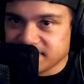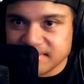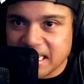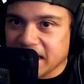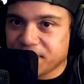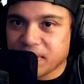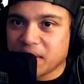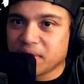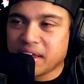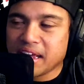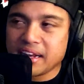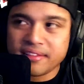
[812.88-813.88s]
And if I
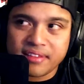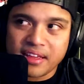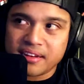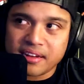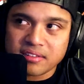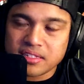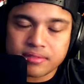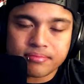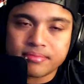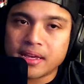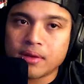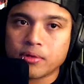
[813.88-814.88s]
don't get it, then I'll just
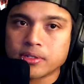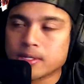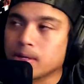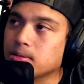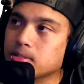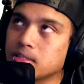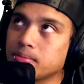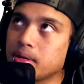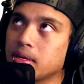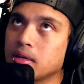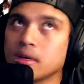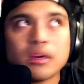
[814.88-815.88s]
get what's closest to
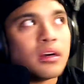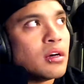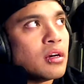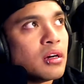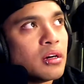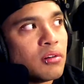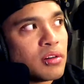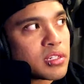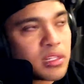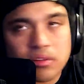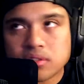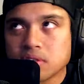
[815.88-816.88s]
me. What's
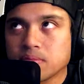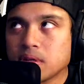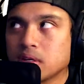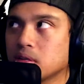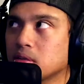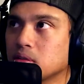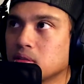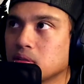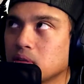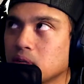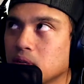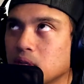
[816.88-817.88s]
closest to me?
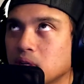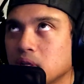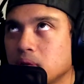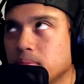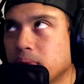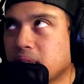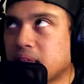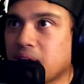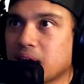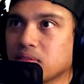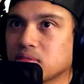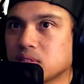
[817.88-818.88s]

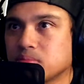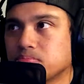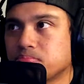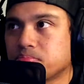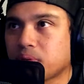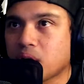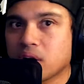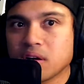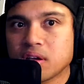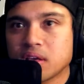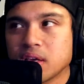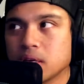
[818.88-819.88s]
McDonald's and Burger
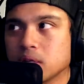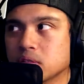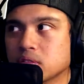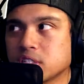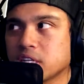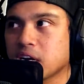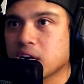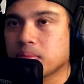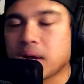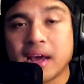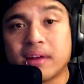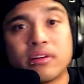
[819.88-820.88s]
King, Jack in the
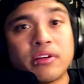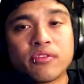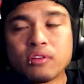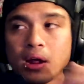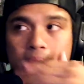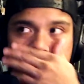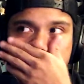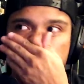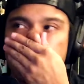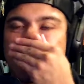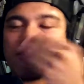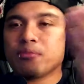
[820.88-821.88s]
Box. I don't even
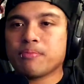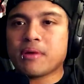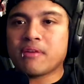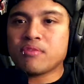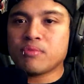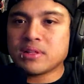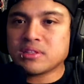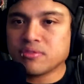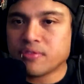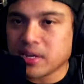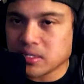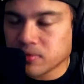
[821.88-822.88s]
know. I haven't went to
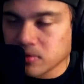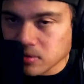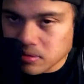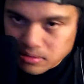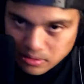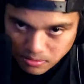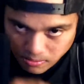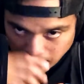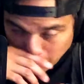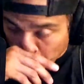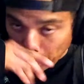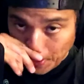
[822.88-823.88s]
fast food in a
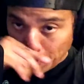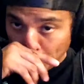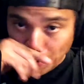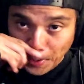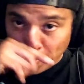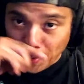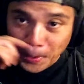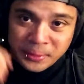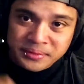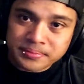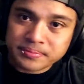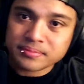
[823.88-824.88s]
while.
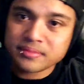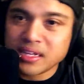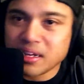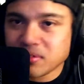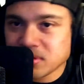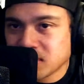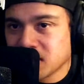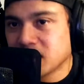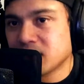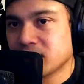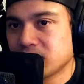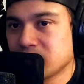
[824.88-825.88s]
Yeah, what's
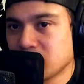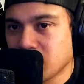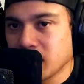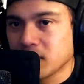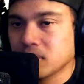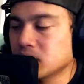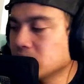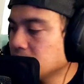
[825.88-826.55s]
the? Oh well.